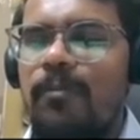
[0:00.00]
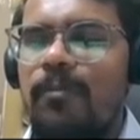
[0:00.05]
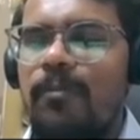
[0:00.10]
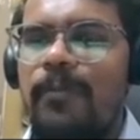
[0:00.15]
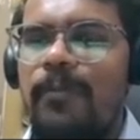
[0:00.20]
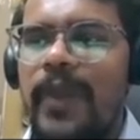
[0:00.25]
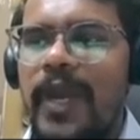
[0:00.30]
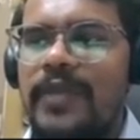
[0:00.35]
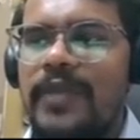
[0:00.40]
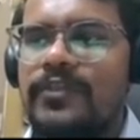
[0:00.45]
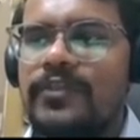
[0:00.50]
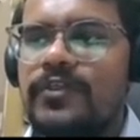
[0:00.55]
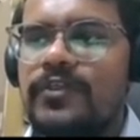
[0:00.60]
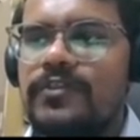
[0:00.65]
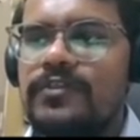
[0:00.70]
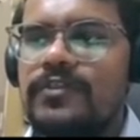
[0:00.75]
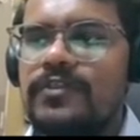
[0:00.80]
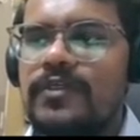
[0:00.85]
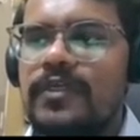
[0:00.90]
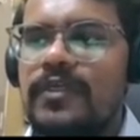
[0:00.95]

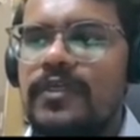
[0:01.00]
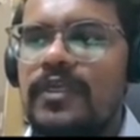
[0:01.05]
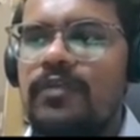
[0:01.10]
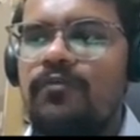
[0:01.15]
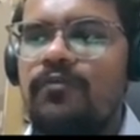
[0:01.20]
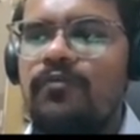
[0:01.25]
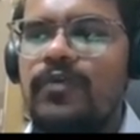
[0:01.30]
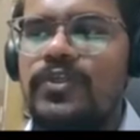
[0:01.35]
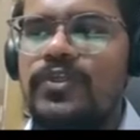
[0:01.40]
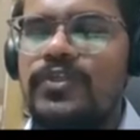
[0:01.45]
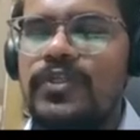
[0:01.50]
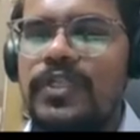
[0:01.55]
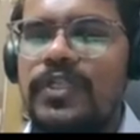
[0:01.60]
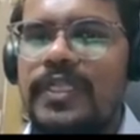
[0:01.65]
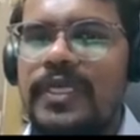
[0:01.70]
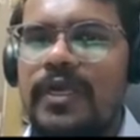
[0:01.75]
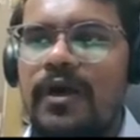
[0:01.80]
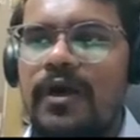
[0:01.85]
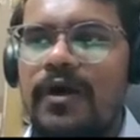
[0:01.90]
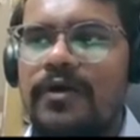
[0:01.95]
batches in which
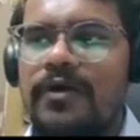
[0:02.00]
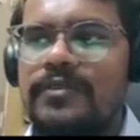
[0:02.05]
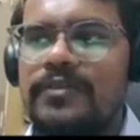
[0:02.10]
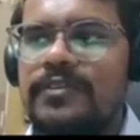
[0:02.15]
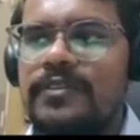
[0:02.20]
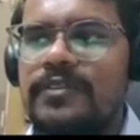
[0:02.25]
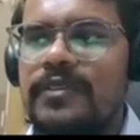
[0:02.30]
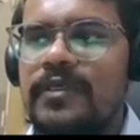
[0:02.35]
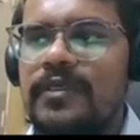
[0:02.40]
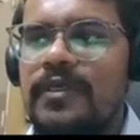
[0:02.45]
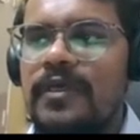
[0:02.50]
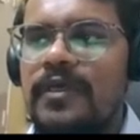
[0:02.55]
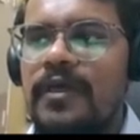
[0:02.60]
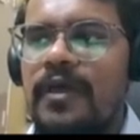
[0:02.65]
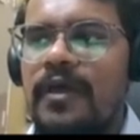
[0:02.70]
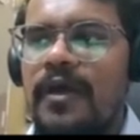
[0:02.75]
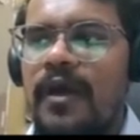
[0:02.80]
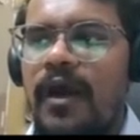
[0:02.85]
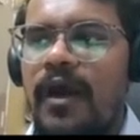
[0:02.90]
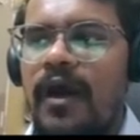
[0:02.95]
records
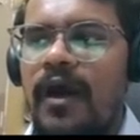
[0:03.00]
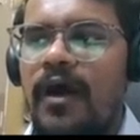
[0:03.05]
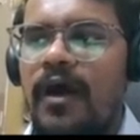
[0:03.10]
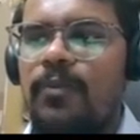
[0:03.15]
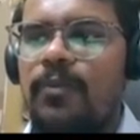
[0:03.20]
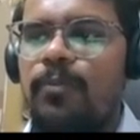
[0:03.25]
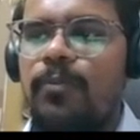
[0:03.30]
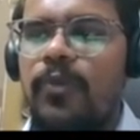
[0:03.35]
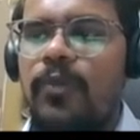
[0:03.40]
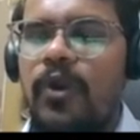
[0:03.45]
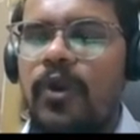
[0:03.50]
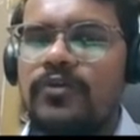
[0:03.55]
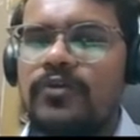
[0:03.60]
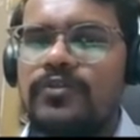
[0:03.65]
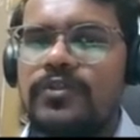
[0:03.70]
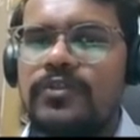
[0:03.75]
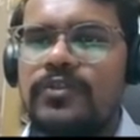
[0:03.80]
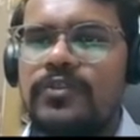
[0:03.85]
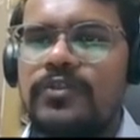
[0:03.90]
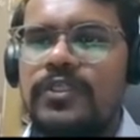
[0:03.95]
are
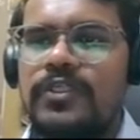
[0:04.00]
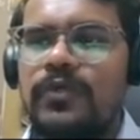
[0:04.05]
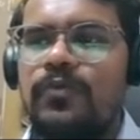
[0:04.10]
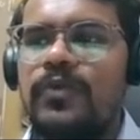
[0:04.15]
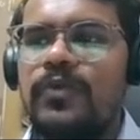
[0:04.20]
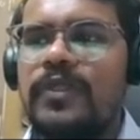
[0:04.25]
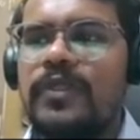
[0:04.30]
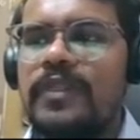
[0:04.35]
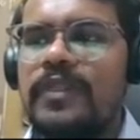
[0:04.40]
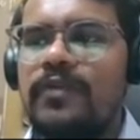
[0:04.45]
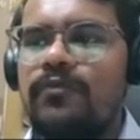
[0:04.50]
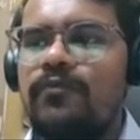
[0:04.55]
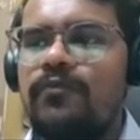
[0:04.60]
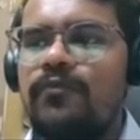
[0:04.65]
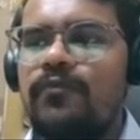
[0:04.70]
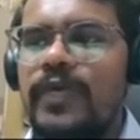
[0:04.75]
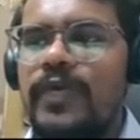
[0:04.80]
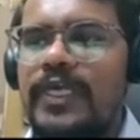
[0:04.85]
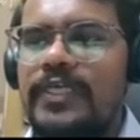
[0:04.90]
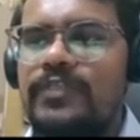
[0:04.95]
processed during that
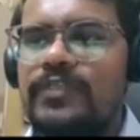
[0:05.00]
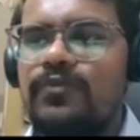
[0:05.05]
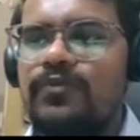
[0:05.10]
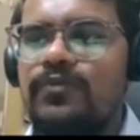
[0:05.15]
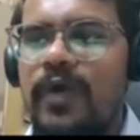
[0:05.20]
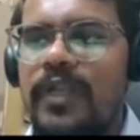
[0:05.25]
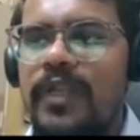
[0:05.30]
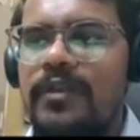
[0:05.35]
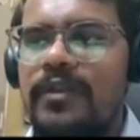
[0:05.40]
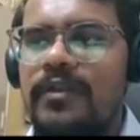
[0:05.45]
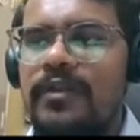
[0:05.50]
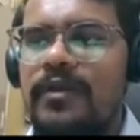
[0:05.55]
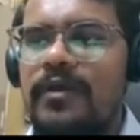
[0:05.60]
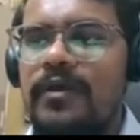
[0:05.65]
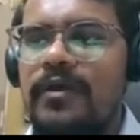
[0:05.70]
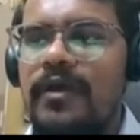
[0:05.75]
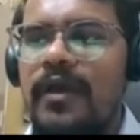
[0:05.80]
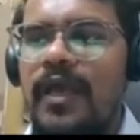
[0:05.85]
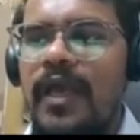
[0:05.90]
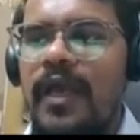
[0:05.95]
phase 1
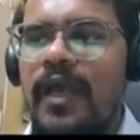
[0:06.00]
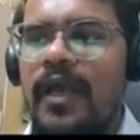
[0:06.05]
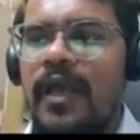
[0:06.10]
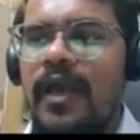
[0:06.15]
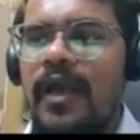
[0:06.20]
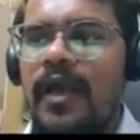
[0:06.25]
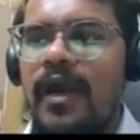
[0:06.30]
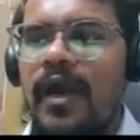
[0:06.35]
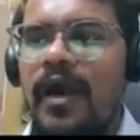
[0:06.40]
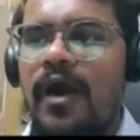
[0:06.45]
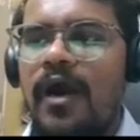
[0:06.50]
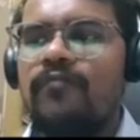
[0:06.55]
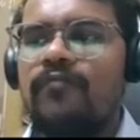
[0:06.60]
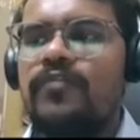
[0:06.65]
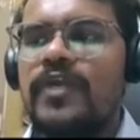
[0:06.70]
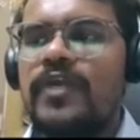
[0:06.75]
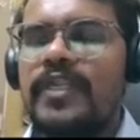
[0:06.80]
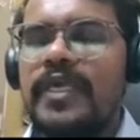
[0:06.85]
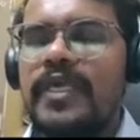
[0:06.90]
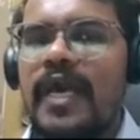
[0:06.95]
of
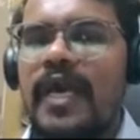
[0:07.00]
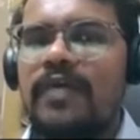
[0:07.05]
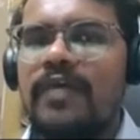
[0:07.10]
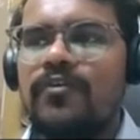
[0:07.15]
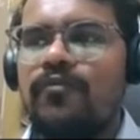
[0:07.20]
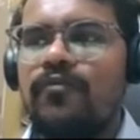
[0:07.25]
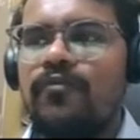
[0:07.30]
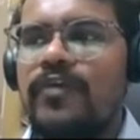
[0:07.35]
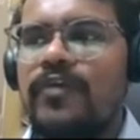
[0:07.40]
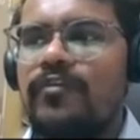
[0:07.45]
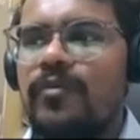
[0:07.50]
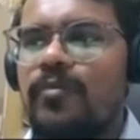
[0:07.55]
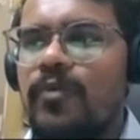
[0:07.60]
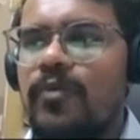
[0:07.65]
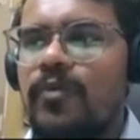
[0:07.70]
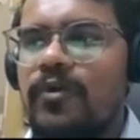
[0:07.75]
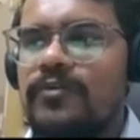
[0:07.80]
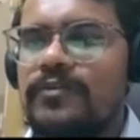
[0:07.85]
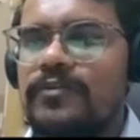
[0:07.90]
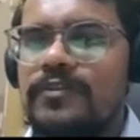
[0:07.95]
that as a phasing
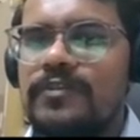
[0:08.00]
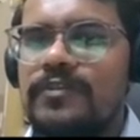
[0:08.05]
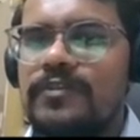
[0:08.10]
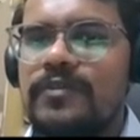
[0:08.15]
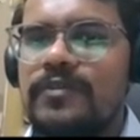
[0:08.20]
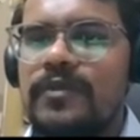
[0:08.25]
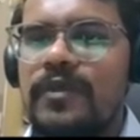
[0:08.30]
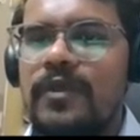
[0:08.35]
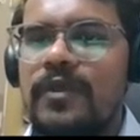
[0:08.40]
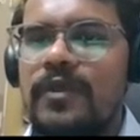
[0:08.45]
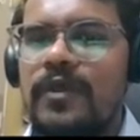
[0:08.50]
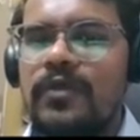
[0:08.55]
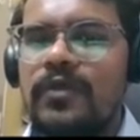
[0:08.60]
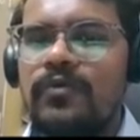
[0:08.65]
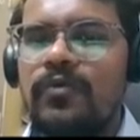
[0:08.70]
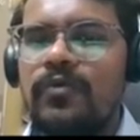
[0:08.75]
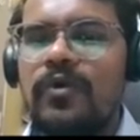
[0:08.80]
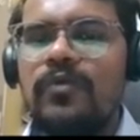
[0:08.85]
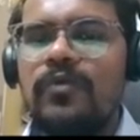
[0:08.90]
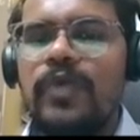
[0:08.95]
process.
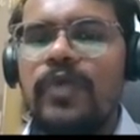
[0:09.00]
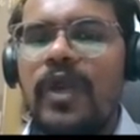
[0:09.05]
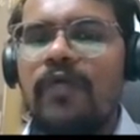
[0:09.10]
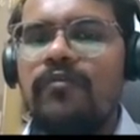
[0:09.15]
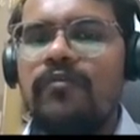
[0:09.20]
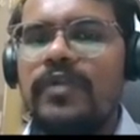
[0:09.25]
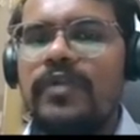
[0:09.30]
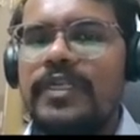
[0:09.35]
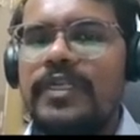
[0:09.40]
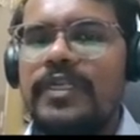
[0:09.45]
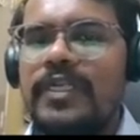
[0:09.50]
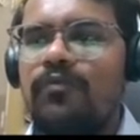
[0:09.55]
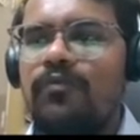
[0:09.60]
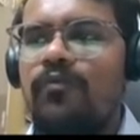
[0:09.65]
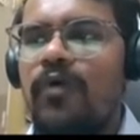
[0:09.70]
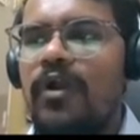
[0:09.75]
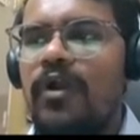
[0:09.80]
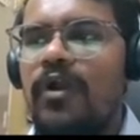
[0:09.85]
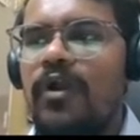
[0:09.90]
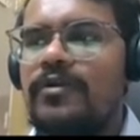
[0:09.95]
So and we have a
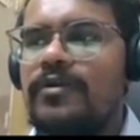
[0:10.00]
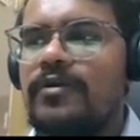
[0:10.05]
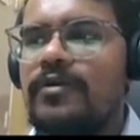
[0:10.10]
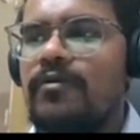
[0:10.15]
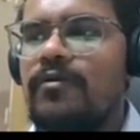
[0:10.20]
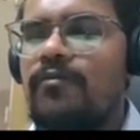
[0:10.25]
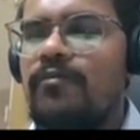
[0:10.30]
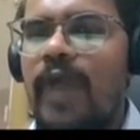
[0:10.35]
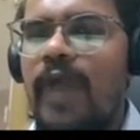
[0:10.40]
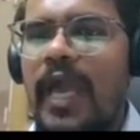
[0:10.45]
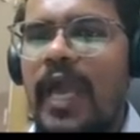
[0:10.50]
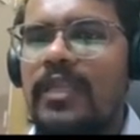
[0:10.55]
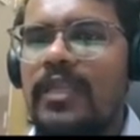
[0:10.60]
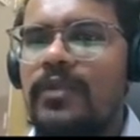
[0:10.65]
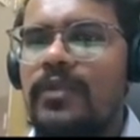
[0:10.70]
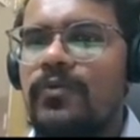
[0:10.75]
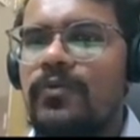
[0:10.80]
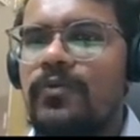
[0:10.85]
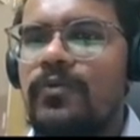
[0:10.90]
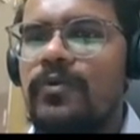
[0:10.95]
default
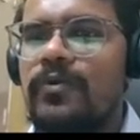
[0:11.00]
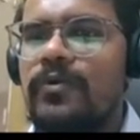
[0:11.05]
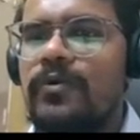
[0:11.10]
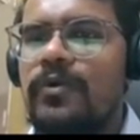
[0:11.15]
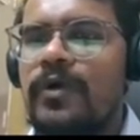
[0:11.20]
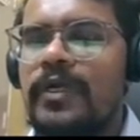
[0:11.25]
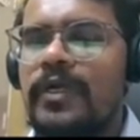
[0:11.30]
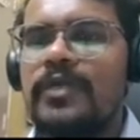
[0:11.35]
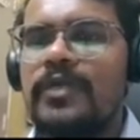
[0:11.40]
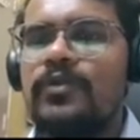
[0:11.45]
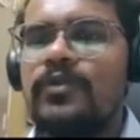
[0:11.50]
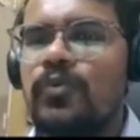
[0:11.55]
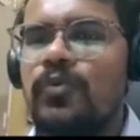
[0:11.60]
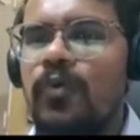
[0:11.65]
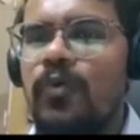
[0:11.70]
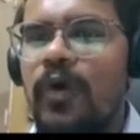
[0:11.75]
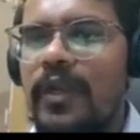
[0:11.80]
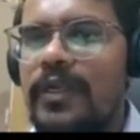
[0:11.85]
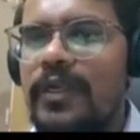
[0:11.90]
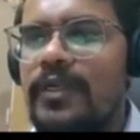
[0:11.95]
value. Okay,
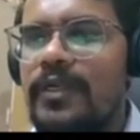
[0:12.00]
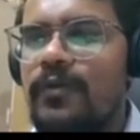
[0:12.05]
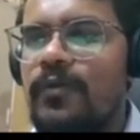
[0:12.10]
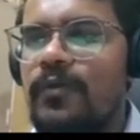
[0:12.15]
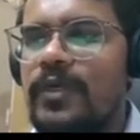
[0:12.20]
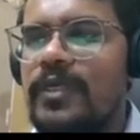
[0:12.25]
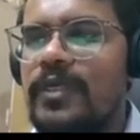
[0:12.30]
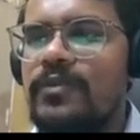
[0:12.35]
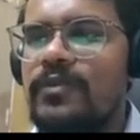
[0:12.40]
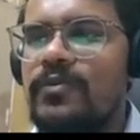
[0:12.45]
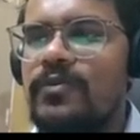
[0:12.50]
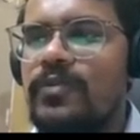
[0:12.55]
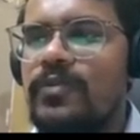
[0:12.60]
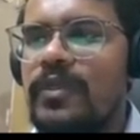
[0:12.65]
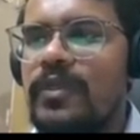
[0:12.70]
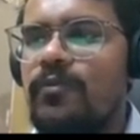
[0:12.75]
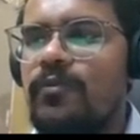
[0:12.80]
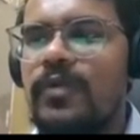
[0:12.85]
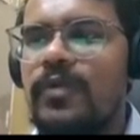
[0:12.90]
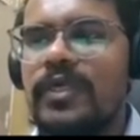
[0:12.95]
200. We can do
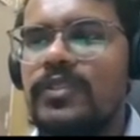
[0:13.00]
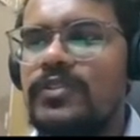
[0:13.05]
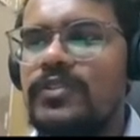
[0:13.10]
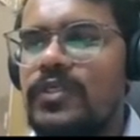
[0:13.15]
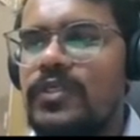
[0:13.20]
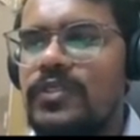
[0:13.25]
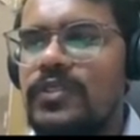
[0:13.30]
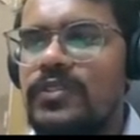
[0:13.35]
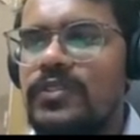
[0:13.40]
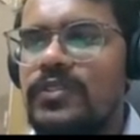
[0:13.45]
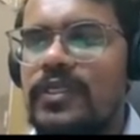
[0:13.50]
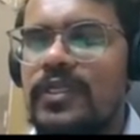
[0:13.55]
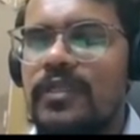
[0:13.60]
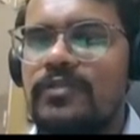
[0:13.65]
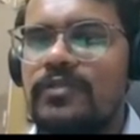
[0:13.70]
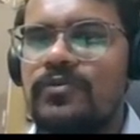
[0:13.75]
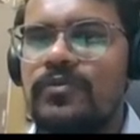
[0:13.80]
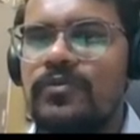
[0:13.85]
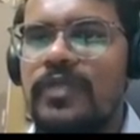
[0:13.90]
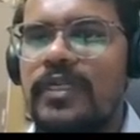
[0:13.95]
that. We can change that
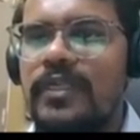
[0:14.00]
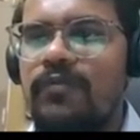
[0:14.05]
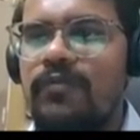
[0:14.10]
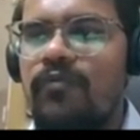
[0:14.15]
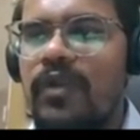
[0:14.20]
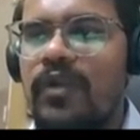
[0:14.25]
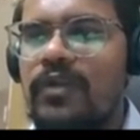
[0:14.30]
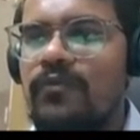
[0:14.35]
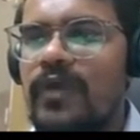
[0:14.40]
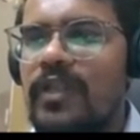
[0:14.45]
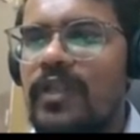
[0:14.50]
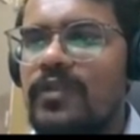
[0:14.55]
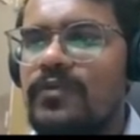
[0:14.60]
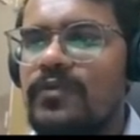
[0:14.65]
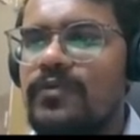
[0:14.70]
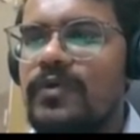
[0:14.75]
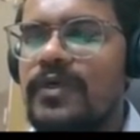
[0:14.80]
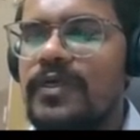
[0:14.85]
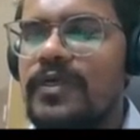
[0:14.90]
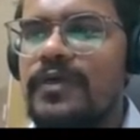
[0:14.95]
also, the default value.
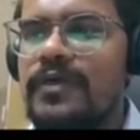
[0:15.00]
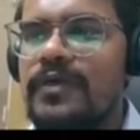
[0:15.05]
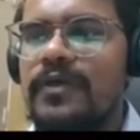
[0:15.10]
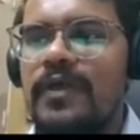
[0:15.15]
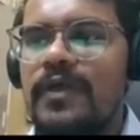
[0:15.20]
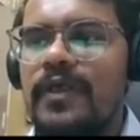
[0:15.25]
Okay,